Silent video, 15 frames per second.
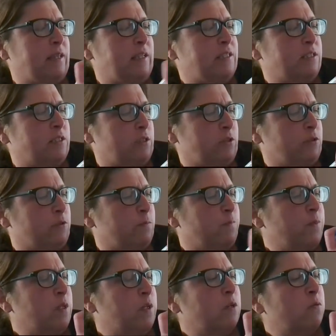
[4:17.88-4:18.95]
these two?
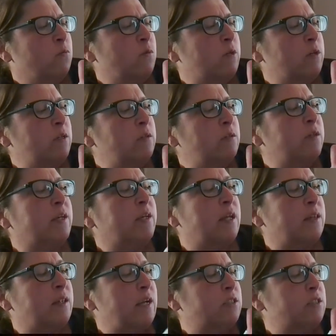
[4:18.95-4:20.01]
Well,
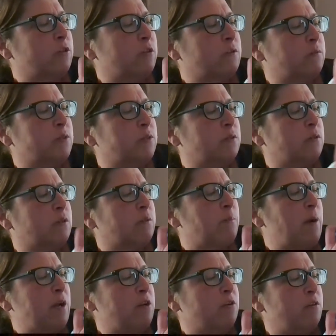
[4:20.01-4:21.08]
again, like terms, so
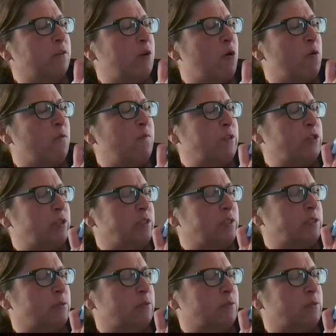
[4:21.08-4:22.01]
combine your coefficients.